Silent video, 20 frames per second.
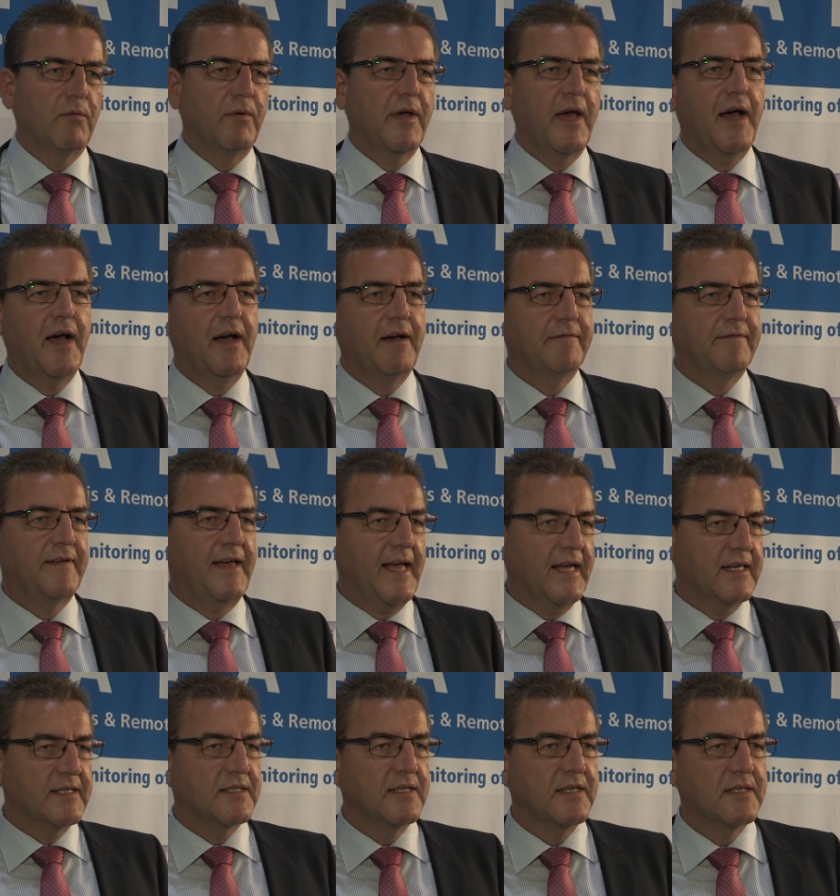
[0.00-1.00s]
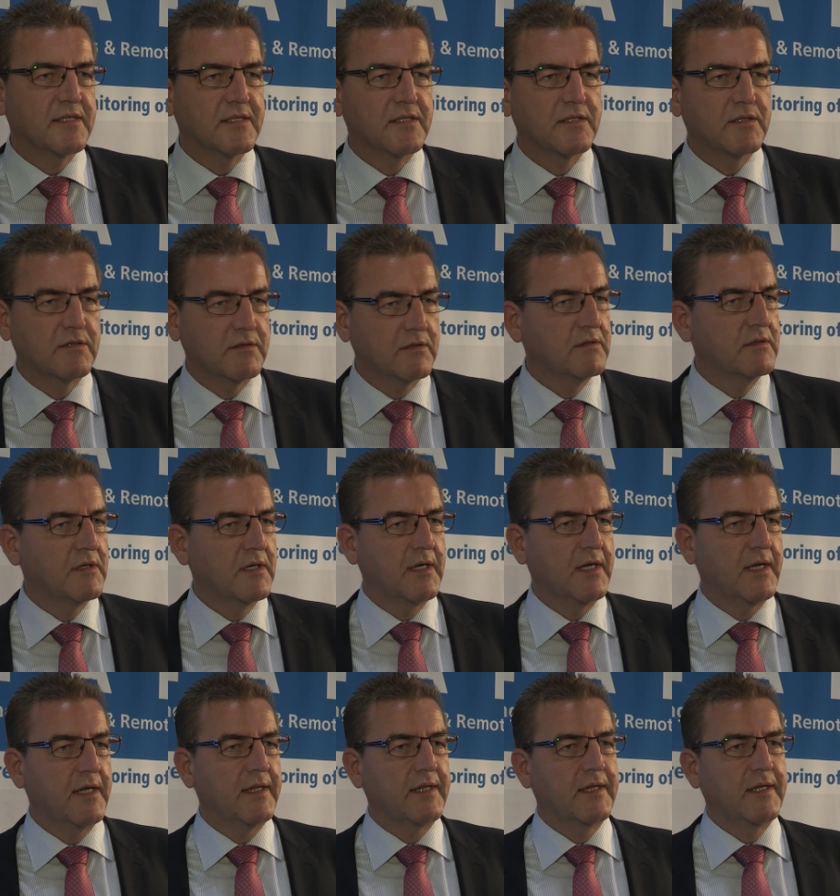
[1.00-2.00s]
we have access to
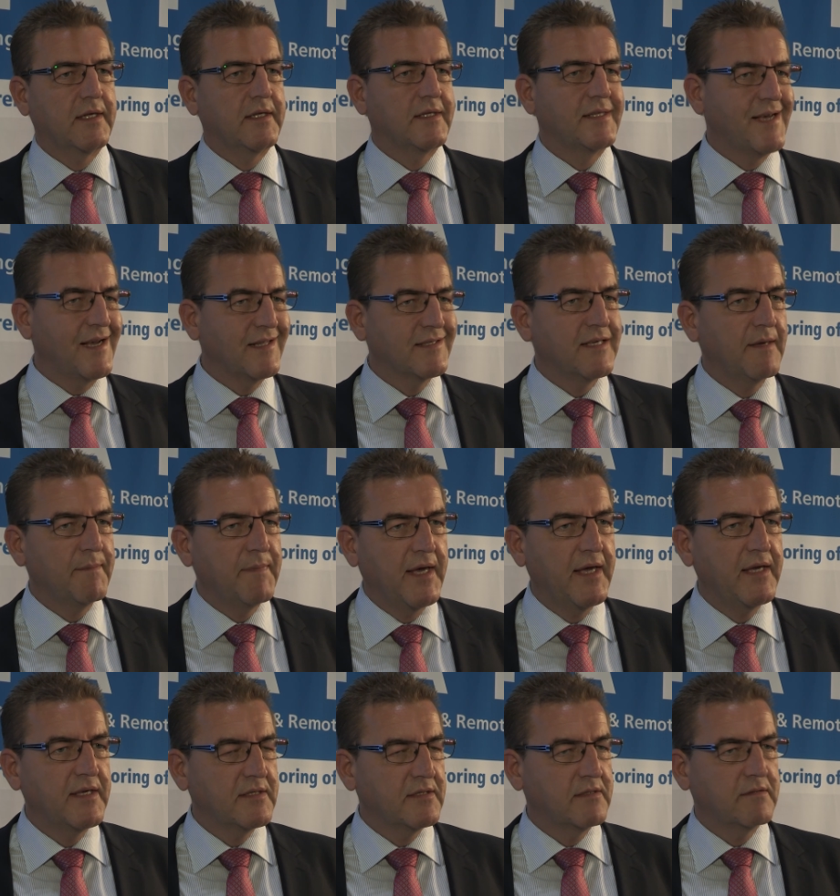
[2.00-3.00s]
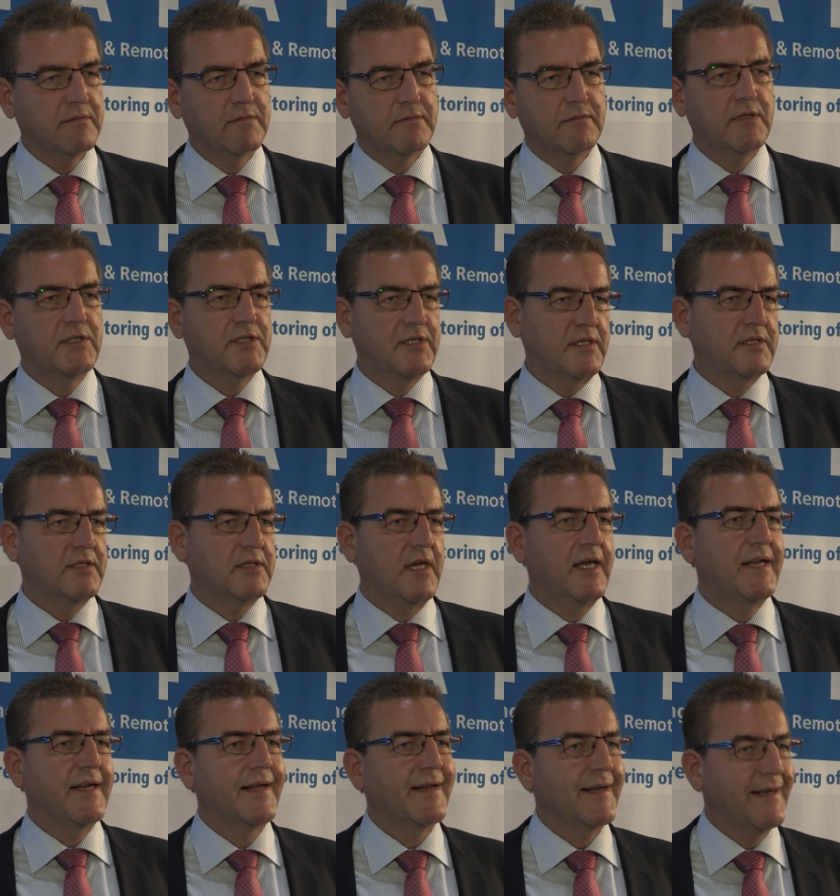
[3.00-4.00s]
the database, which is
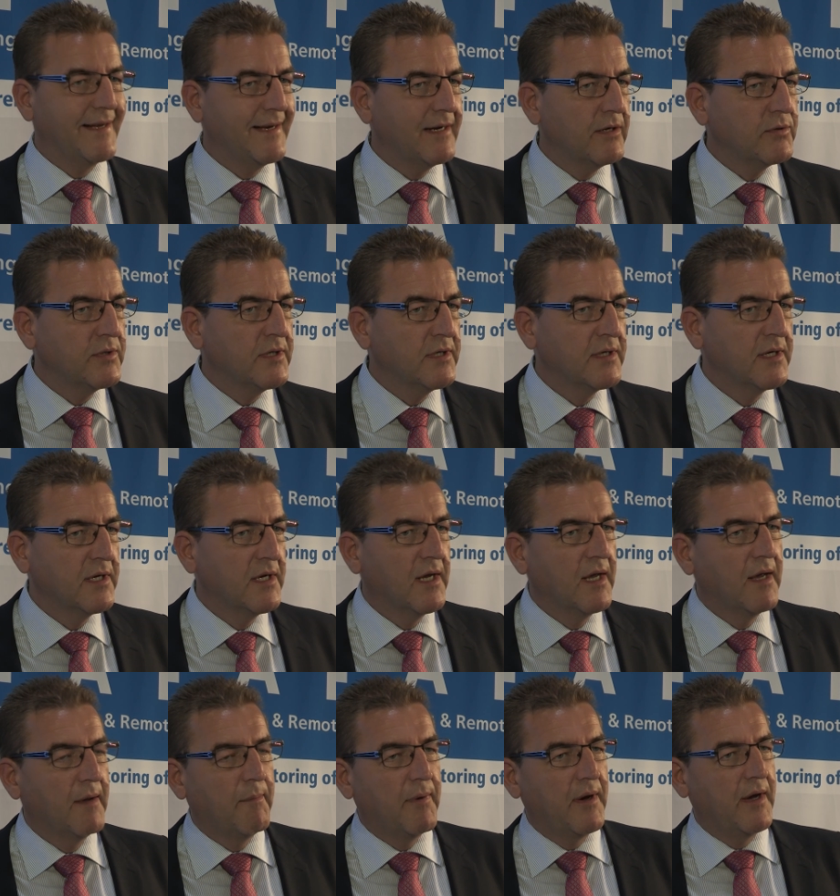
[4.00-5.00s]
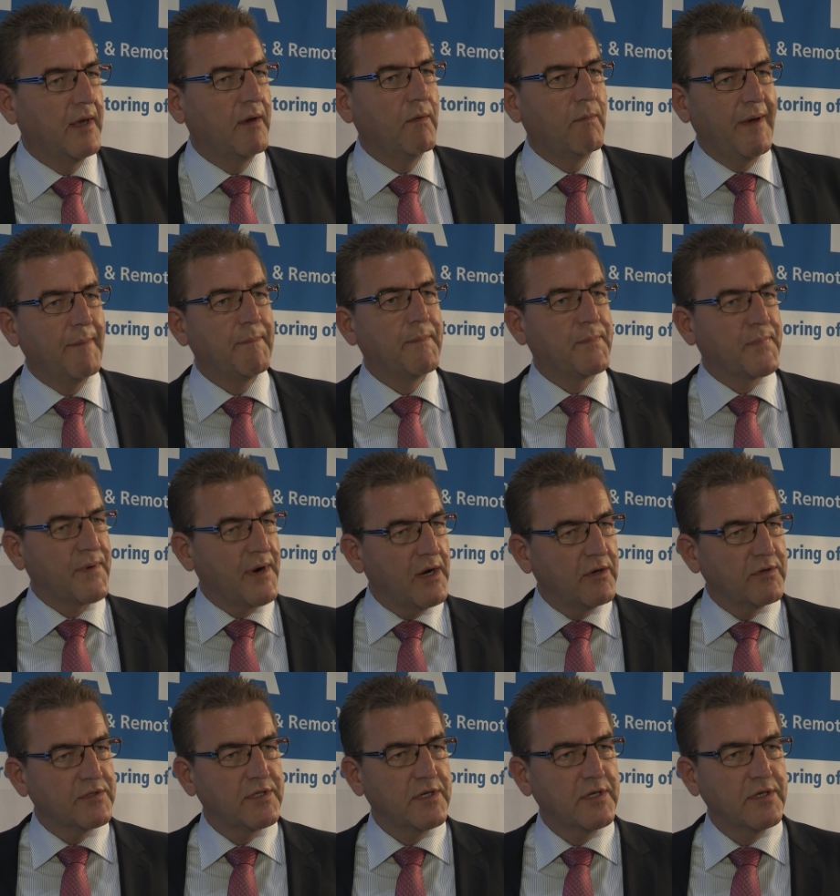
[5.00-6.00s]
in a cloud by web
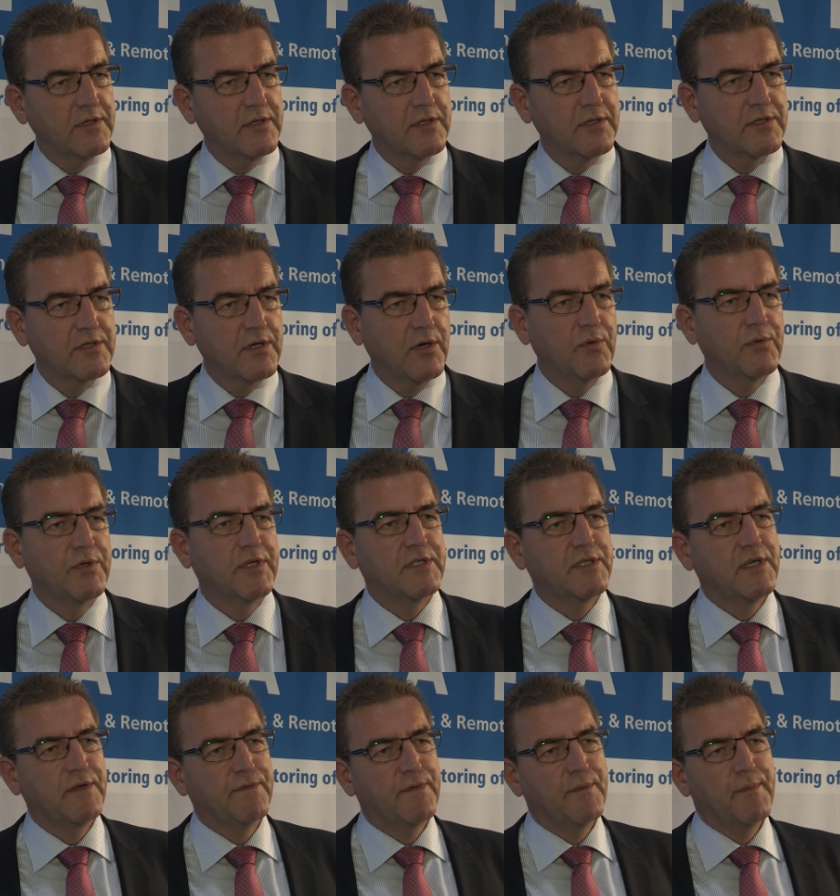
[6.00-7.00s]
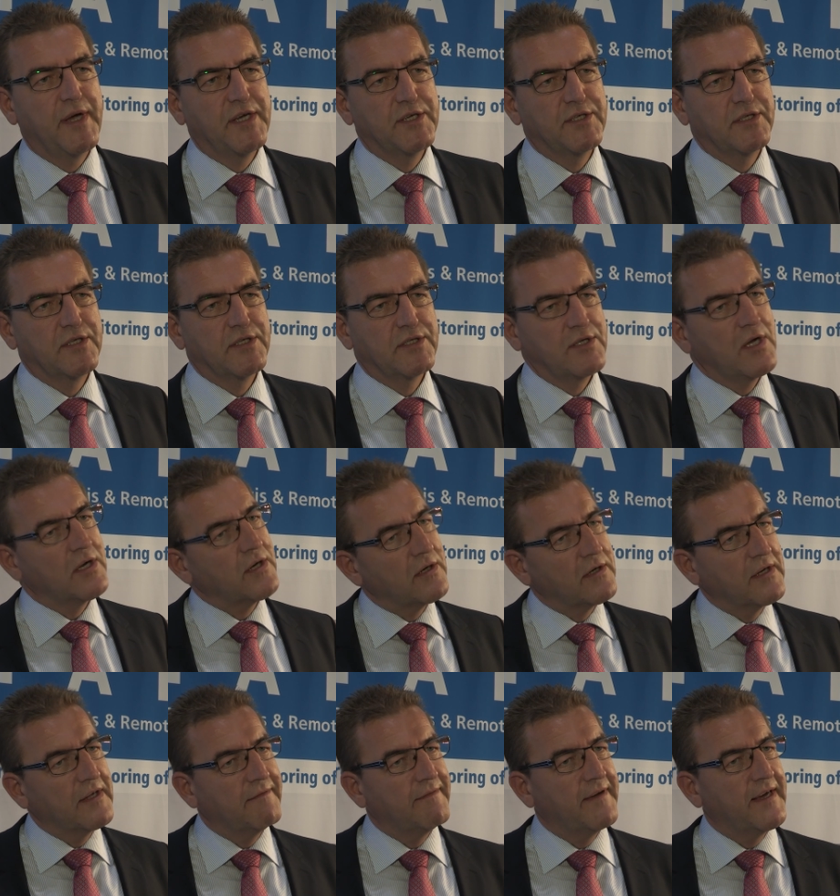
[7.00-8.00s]
browser. So this information is not
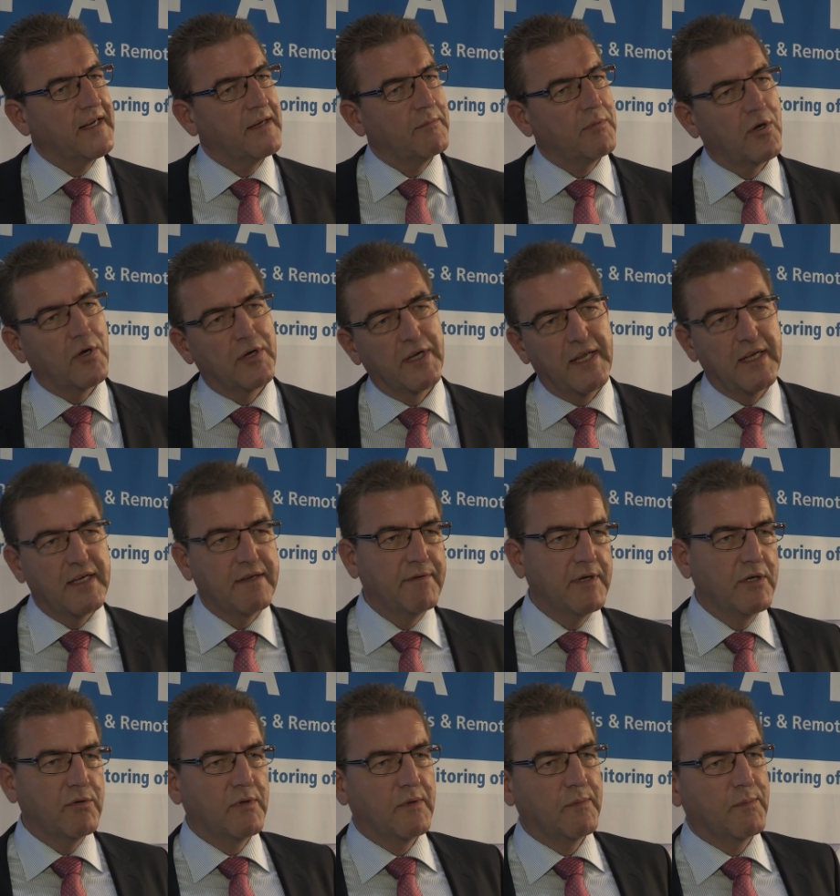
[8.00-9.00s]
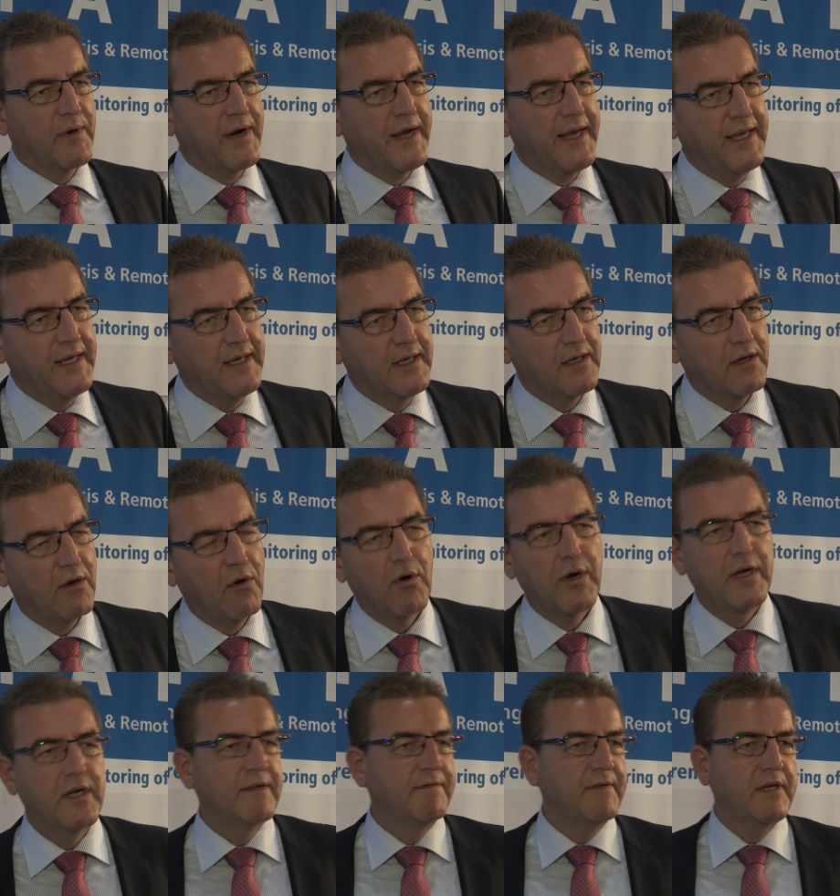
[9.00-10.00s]
only available on individual brake
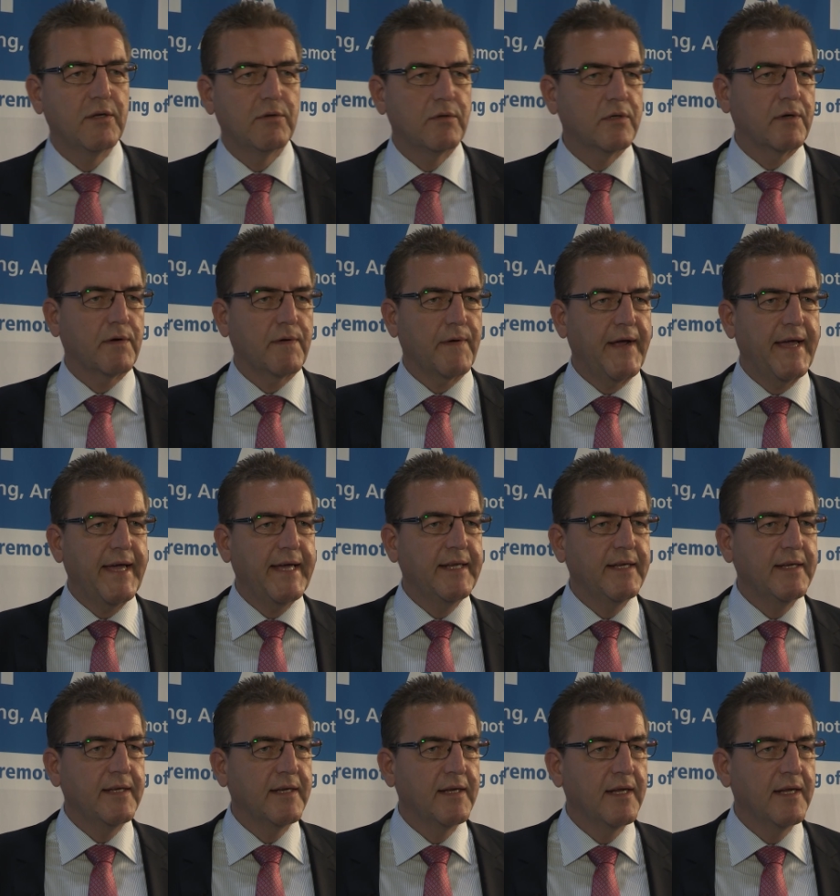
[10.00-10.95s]
or individual crane,